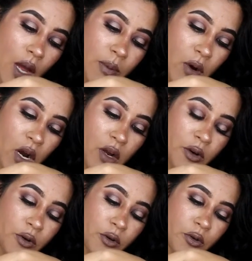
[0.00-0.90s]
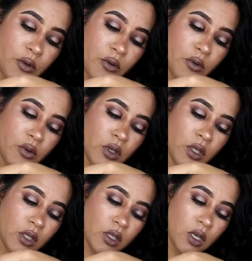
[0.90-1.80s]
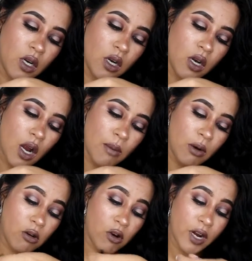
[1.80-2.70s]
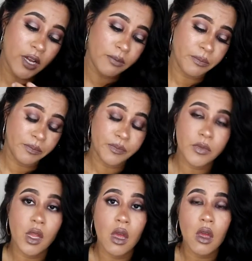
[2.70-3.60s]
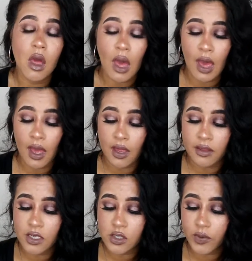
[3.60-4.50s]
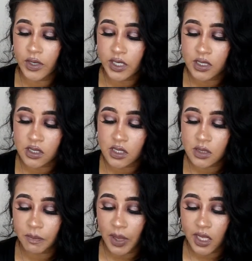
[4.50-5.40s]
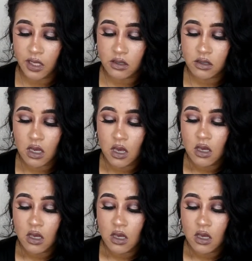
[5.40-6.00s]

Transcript: eyebrow crayon, and this one is in Spite.